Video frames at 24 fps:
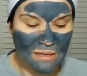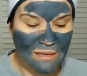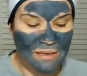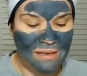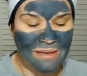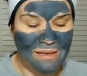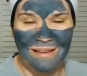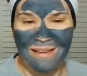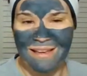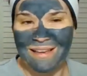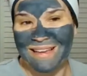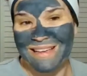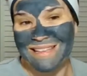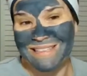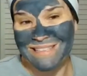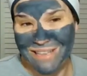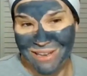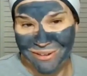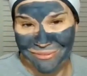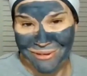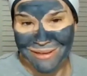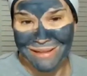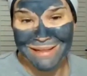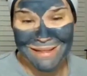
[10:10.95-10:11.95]
because I
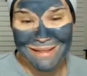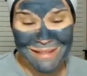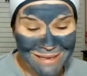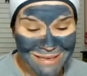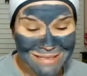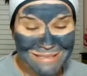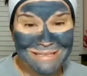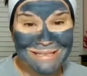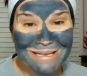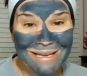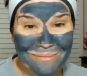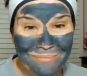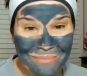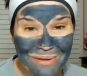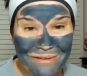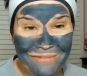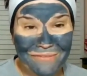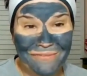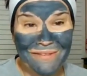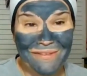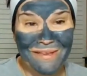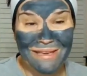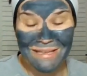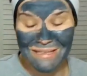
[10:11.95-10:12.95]
really like to get my
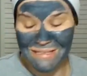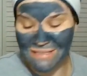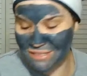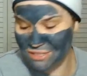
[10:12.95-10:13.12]
feet.